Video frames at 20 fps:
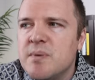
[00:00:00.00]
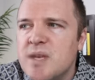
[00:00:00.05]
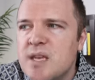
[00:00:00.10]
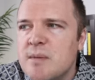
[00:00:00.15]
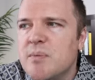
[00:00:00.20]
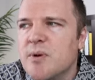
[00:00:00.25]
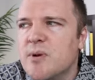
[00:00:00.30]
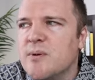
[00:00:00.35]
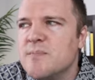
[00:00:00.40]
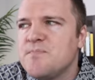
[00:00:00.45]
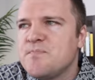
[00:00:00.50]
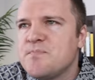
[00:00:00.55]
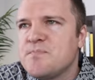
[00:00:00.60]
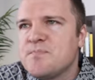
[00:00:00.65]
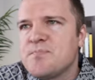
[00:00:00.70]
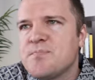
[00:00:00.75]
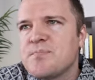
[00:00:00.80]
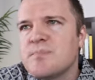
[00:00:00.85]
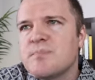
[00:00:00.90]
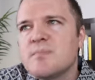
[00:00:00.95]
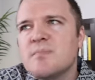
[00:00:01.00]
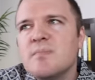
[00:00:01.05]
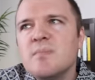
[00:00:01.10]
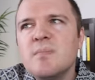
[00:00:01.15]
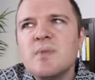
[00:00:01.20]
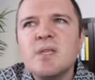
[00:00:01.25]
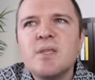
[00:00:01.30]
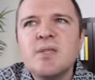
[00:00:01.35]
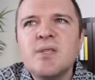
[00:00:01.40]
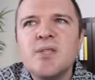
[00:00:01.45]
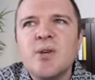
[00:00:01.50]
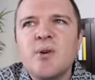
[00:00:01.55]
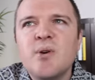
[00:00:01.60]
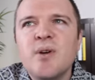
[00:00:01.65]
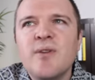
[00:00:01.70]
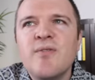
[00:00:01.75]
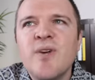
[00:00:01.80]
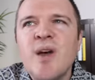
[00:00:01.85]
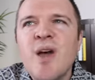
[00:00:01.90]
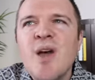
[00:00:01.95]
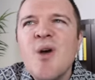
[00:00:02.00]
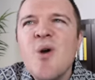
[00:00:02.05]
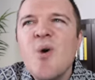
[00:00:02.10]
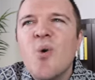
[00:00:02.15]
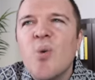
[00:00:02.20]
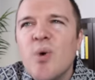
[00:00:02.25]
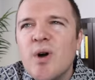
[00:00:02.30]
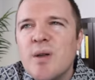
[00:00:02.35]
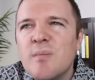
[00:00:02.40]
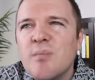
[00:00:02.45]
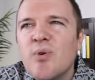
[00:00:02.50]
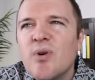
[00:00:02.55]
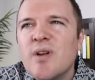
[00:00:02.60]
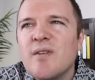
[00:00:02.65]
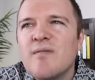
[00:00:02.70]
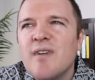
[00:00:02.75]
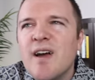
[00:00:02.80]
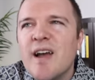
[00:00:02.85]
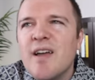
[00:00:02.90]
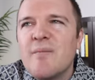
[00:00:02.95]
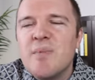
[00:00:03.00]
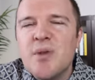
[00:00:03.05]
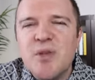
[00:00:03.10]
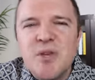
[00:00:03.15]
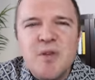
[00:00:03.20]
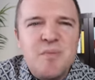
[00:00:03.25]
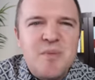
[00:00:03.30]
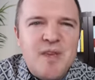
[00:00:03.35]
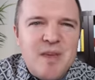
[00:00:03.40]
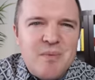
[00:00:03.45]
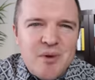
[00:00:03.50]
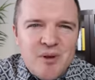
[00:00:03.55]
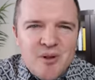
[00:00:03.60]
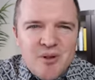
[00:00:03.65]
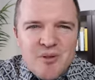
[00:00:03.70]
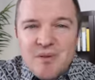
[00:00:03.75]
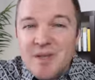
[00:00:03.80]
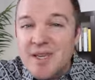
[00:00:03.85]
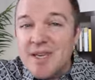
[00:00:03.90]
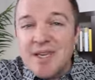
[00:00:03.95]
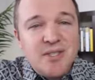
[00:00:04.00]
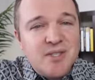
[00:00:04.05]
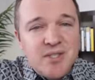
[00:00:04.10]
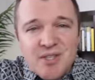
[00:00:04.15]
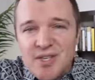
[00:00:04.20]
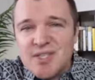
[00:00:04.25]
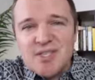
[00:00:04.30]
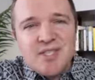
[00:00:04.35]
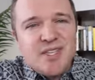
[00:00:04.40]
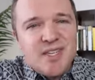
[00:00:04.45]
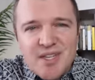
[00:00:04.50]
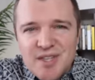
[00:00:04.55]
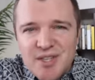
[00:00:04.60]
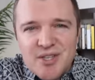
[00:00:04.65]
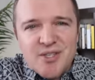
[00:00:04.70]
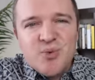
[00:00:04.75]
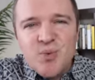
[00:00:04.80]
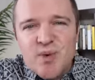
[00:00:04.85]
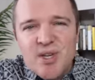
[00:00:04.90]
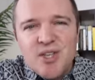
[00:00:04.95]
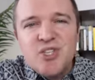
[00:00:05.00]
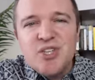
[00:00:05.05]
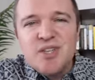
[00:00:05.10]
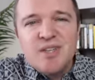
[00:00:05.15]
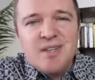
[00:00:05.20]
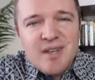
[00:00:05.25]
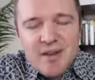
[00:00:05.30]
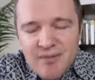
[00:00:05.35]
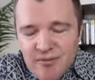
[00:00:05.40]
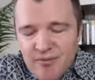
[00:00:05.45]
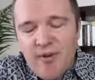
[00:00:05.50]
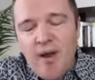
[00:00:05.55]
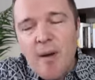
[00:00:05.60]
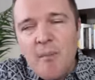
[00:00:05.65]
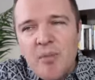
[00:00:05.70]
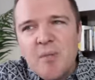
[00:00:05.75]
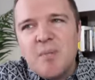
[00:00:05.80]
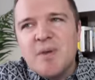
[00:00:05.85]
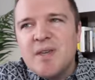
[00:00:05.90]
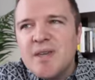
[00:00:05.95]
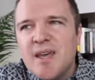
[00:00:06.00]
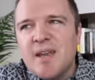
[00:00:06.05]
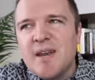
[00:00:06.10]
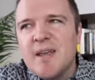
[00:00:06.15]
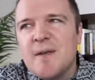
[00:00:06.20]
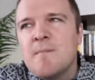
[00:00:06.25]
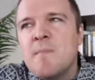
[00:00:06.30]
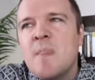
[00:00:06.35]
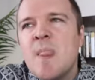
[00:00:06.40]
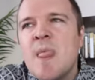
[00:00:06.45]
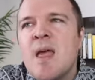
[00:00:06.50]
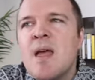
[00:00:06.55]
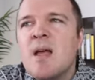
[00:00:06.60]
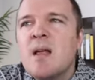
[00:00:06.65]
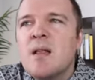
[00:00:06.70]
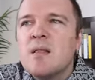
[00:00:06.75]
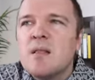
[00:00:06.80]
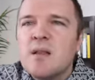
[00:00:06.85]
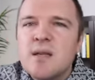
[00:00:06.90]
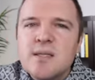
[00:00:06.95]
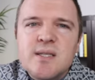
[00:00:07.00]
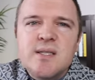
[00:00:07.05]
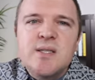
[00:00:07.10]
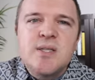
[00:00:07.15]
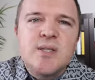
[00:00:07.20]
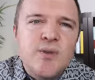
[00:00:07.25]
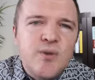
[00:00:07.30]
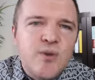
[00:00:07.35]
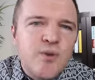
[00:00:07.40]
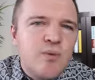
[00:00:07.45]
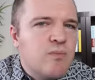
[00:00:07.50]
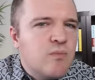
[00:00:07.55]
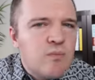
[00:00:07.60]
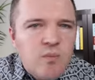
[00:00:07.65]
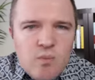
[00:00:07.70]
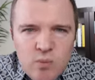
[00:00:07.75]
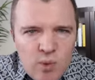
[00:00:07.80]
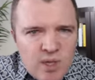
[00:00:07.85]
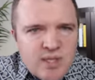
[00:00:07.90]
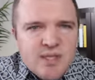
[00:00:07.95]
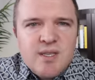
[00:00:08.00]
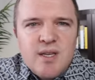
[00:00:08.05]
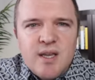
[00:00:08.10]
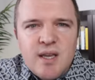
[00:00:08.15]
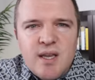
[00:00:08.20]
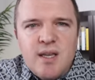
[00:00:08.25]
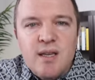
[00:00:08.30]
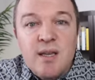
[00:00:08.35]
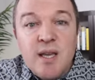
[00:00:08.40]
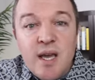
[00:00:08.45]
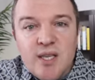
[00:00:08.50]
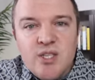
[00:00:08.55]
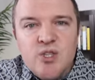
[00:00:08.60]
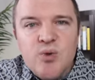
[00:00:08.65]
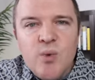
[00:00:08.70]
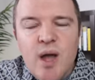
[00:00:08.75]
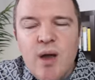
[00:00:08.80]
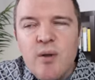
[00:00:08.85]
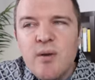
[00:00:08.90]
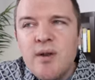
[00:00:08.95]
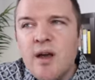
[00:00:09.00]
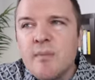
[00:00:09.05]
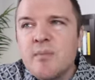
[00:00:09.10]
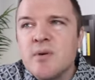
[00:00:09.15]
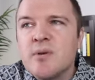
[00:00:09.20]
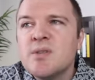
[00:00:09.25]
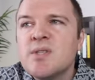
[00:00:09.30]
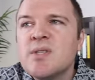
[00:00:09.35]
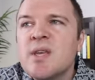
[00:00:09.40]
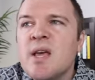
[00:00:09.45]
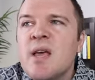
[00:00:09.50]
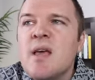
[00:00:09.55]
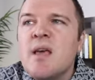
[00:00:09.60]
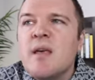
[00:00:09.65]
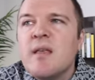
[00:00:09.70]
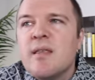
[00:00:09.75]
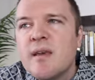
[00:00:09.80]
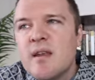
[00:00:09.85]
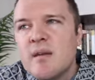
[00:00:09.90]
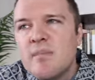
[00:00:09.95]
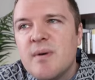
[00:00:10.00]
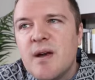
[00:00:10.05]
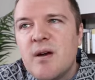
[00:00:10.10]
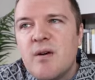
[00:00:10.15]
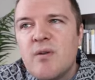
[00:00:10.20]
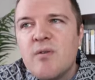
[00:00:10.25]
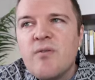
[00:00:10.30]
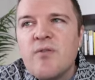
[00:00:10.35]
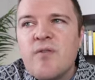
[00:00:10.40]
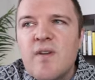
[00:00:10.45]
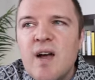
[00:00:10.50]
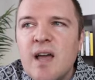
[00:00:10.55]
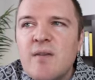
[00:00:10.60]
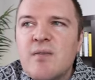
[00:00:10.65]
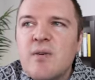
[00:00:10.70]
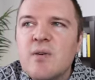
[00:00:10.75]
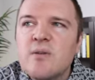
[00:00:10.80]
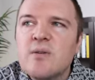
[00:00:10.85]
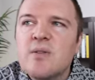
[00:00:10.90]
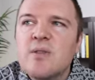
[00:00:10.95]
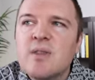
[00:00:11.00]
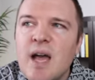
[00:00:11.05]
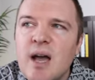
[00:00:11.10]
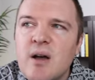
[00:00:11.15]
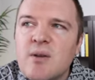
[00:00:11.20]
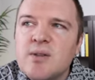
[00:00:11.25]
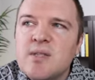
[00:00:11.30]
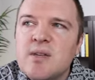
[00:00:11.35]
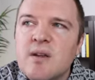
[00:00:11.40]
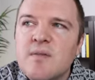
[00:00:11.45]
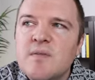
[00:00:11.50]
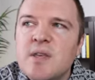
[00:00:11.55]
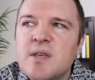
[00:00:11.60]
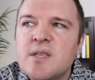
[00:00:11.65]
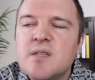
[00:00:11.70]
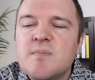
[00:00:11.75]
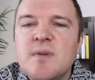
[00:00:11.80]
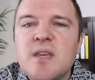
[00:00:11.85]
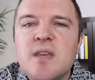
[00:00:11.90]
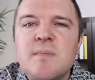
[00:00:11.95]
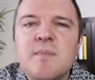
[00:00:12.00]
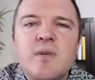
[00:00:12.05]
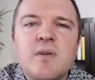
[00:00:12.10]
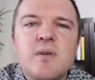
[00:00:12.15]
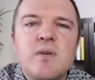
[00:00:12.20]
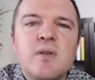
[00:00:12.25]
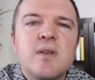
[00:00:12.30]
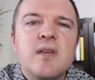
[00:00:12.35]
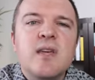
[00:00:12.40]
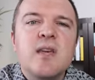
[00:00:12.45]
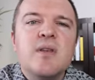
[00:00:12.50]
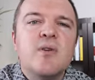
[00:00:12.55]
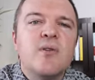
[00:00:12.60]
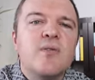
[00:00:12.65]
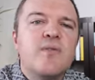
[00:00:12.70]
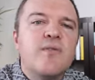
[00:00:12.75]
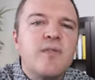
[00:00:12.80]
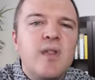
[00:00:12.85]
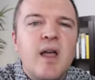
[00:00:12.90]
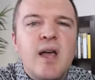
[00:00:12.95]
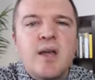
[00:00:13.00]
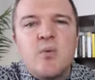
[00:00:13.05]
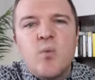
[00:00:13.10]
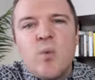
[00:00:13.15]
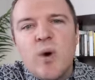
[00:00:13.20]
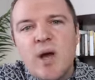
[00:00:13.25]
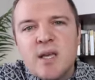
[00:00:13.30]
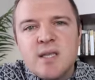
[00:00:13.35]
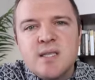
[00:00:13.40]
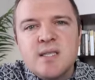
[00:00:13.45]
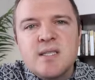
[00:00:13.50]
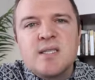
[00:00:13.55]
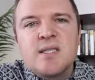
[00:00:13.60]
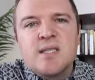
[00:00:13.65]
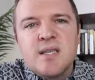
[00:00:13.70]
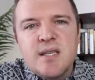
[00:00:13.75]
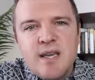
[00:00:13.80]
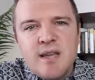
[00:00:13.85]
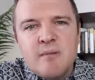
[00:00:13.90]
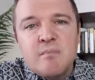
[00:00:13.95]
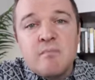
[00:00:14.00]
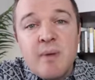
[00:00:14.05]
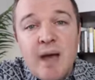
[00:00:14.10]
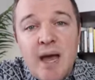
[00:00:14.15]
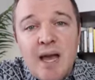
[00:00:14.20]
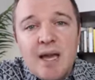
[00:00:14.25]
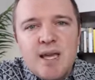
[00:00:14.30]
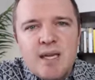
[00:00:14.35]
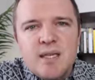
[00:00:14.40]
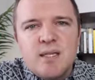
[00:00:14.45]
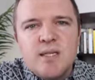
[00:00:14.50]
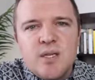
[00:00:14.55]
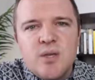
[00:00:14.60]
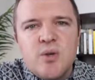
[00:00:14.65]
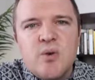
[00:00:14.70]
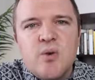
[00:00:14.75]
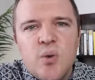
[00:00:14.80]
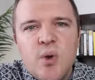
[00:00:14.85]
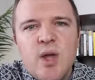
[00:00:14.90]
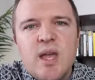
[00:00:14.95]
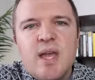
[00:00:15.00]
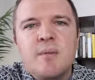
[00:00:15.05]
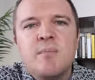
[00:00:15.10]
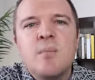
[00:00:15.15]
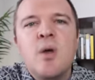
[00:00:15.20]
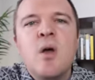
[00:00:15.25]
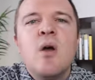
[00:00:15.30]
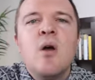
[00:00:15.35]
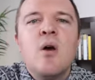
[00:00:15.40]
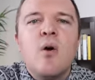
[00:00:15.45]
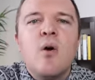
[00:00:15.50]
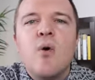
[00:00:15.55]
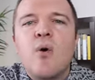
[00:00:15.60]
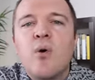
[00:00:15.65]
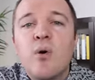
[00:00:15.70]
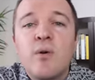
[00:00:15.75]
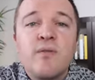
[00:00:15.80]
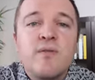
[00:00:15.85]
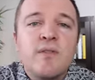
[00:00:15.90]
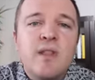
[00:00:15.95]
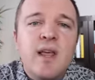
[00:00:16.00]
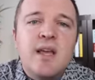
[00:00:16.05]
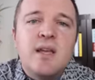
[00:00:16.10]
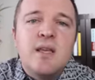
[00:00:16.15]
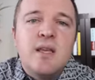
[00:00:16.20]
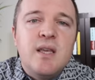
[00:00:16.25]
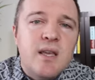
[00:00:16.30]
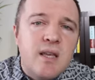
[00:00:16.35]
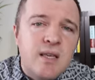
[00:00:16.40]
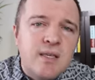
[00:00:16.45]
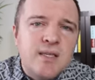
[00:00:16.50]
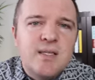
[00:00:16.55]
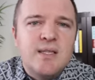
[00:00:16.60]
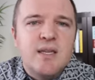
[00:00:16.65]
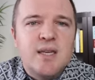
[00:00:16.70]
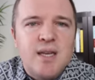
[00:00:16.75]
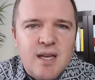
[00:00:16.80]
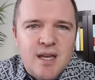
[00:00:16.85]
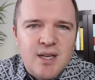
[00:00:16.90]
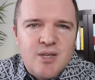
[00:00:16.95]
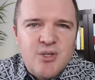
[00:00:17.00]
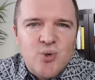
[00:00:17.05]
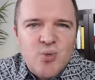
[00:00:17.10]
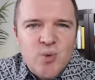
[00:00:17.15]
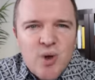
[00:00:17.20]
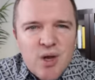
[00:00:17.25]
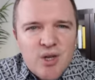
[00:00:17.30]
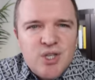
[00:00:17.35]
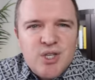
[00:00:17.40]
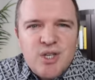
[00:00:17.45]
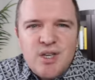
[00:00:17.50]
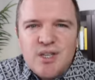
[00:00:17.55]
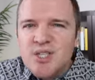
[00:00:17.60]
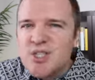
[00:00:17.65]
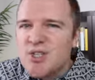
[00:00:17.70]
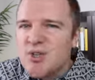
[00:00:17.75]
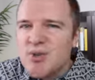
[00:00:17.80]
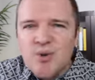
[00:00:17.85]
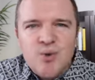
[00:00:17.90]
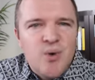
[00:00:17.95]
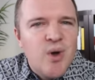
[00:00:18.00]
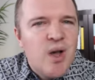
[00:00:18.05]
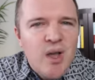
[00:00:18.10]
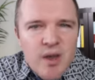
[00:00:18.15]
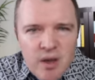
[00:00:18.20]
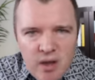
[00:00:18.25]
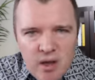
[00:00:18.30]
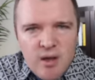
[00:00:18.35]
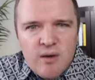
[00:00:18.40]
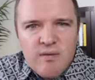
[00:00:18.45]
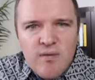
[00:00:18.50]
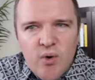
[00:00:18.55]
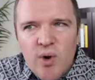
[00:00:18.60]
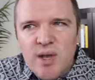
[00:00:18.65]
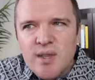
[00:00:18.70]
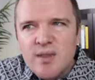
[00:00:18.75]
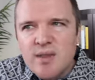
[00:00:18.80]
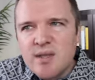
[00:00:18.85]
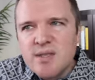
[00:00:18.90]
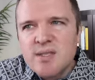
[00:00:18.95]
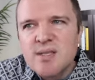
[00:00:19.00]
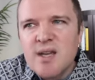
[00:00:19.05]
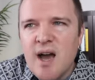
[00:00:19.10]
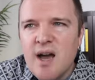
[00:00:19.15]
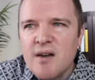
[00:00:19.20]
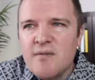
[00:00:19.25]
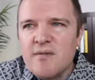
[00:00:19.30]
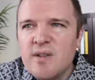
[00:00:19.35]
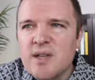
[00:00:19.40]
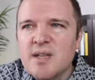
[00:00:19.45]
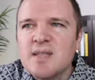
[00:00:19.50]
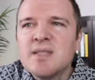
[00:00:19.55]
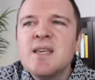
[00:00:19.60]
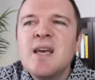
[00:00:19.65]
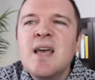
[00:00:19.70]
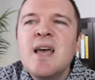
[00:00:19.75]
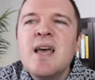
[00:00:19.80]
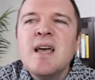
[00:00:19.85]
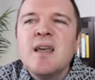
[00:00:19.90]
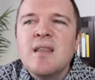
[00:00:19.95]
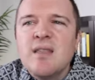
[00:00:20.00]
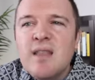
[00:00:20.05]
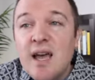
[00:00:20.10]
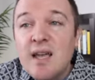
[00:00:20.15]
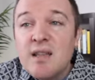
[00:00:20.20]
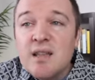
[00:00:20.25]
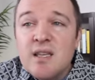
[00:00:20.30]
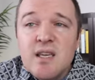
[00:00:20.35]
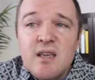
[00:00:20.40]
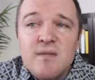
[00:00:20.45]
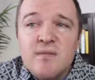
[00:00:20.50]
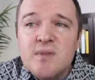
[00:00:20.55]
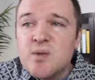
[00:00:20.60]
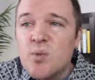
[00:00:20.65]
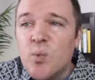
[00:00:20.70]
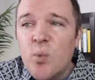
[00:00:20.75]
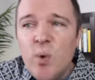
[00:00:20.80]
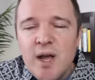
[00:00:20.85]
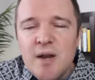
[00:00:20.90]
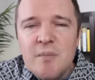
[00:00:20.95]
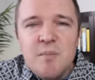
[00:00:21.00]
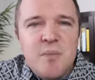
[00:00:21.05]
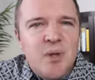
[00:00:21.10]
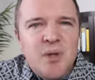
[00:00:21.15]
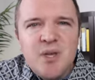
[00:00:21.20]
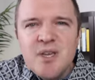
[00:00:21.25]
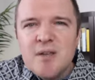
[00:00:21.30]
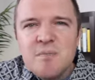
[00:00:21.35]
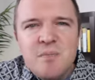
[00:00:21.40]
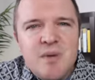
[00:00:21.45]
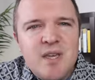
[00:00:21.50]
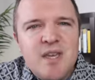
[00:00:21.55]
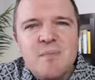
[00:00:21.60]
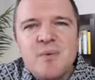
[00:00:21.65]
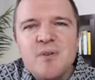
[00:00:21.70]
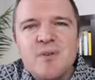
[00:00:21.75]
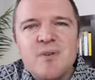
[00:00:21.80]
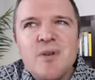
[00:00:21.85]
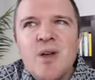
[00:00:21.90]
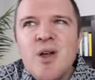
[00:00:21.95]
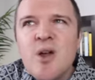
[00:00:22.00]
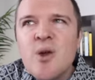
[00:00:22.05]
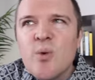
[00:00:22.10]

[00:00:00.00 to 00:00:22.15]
people. So if 1.5 million people existed in this region from the beginning, let's assume, once again, nice round numbers, that about 500,000 of these people either fled west to get back into Ukraine or fled east to get into Russia to avoid this conflict. That leaves 1 million people